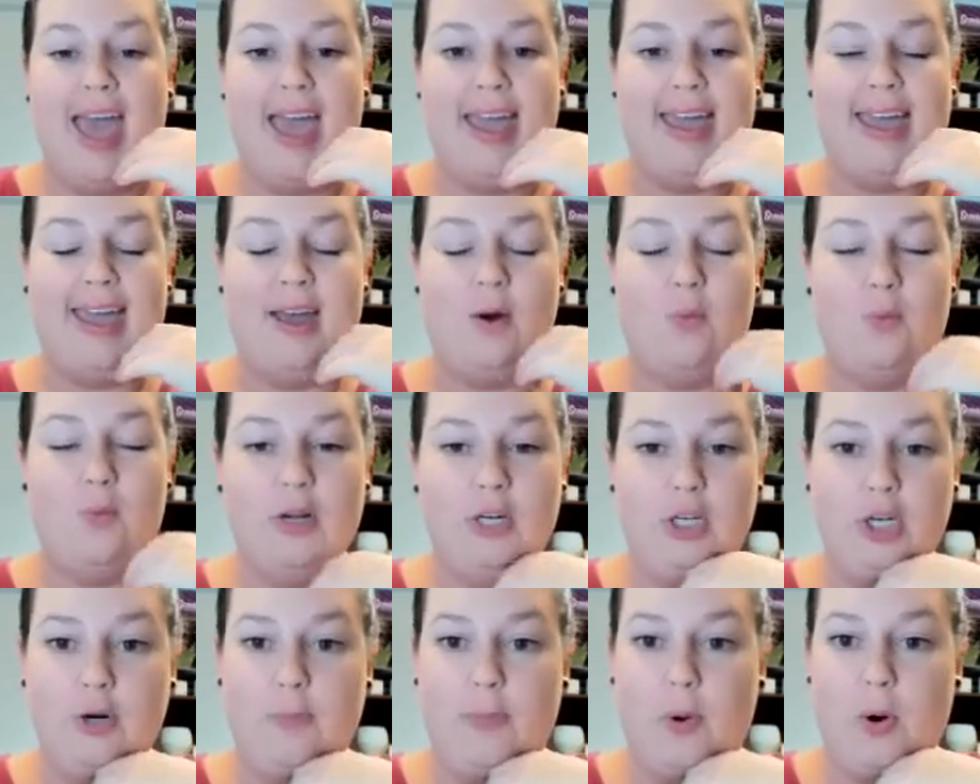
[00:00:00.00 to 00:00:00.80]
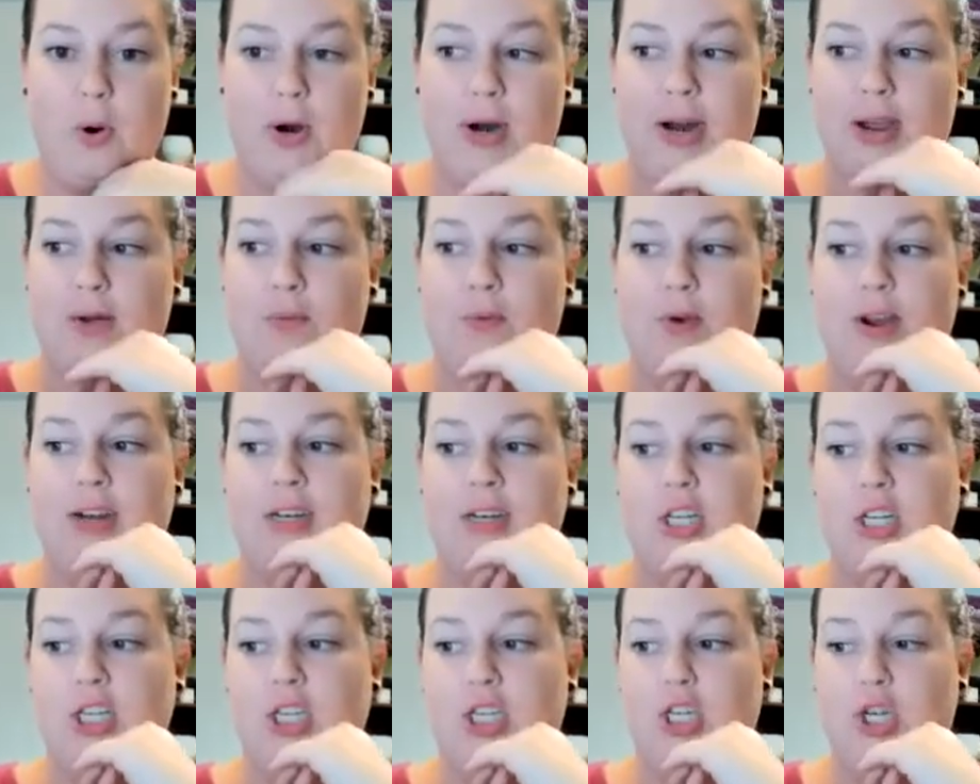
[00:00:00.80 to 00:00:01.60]
and once your party
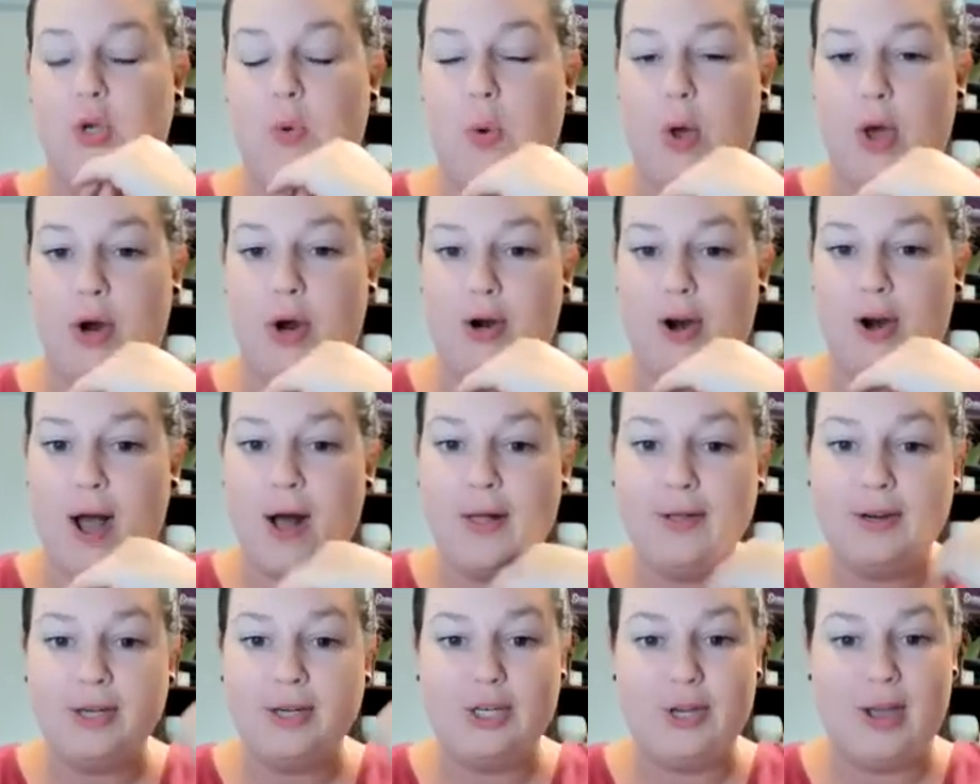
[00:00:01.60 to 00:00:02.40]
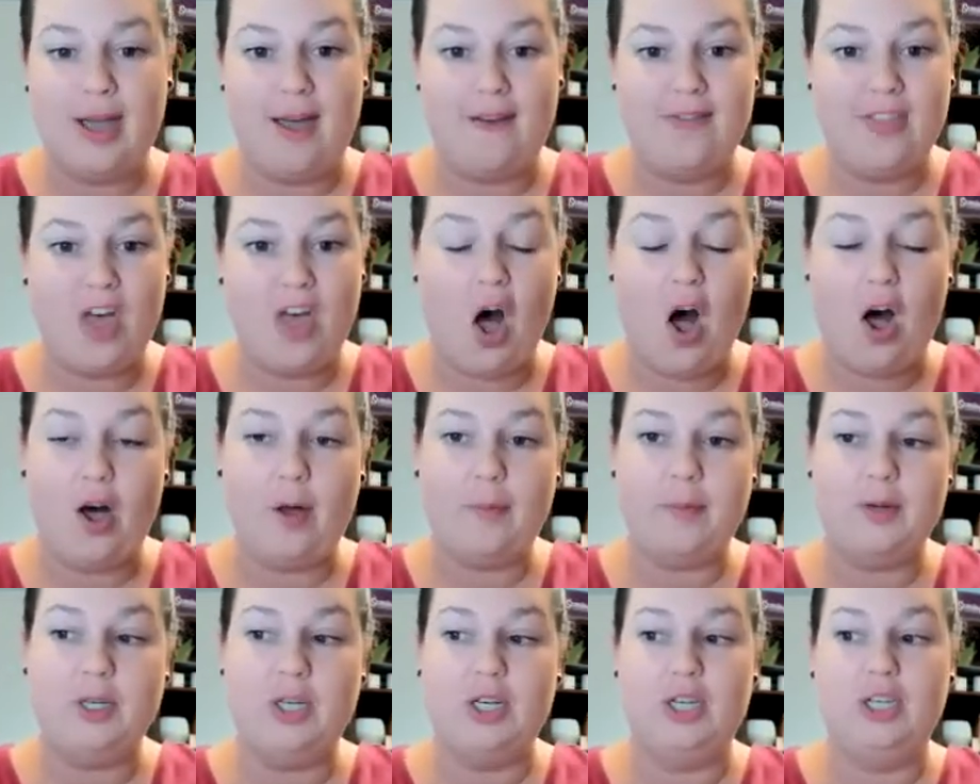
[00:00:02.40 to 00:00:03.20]
reaches $200, you have the
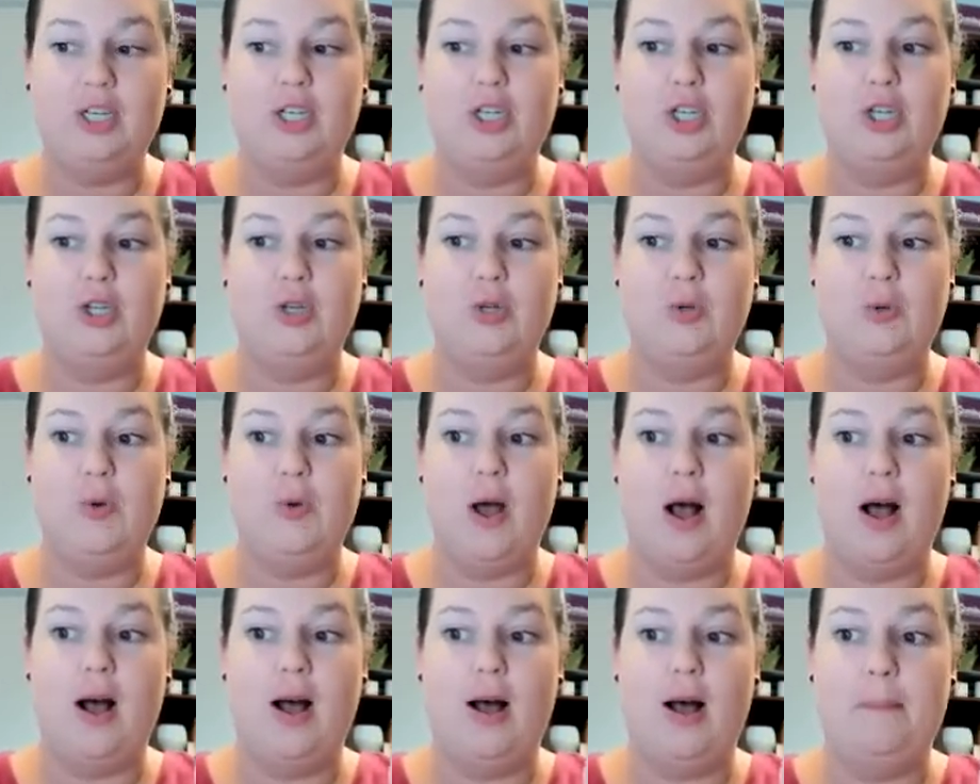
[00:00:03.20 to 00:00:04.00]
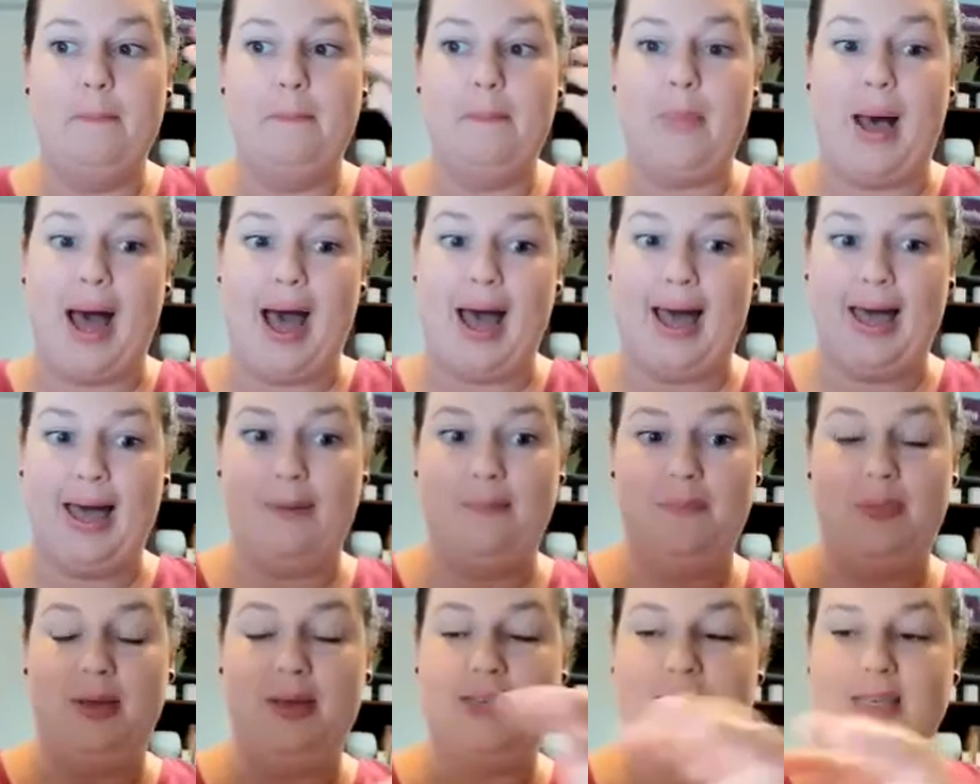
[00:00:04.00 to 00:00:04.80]
option to buy
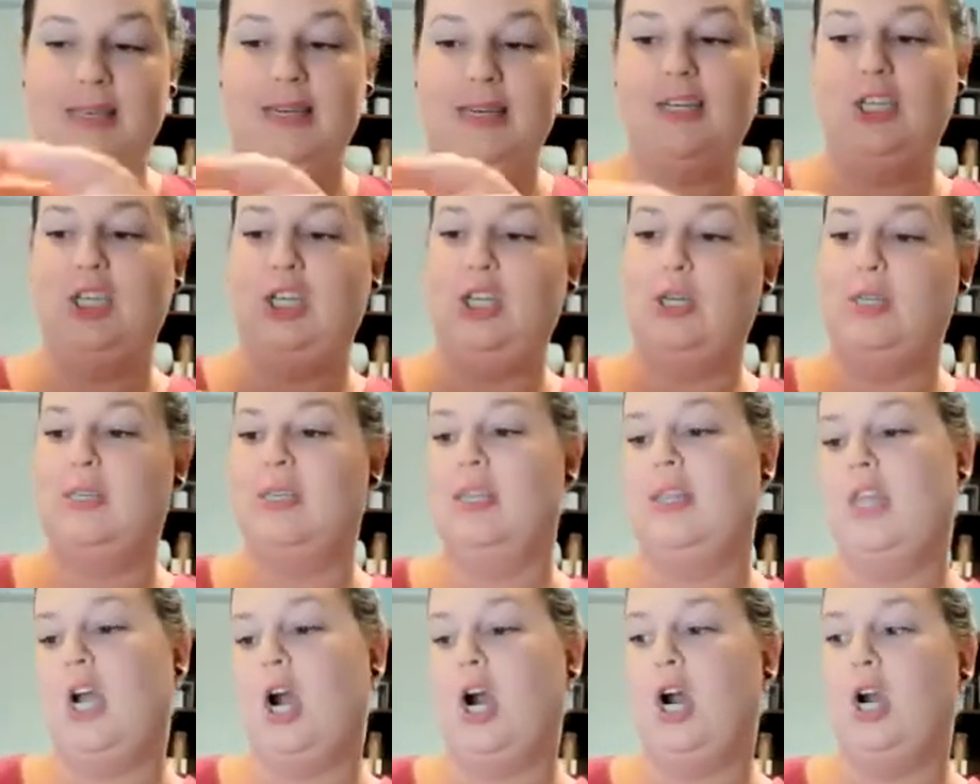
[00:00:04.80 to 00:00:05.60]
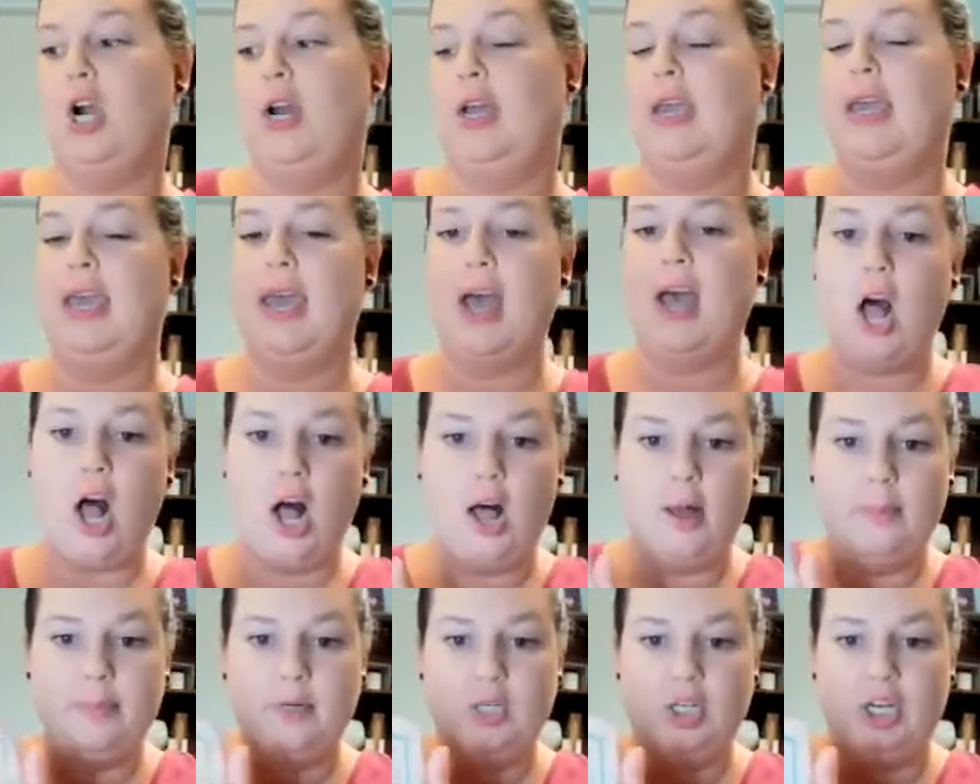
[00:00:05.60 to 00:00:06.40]
a business using the Earn a Kit
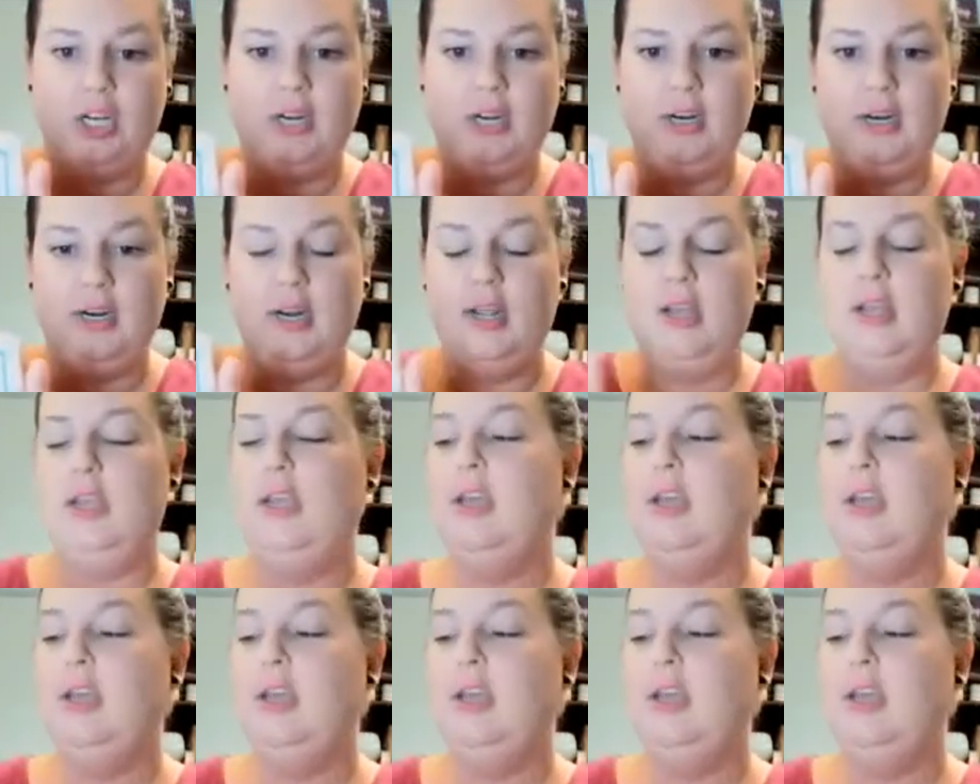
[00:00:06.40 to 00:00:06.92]
option.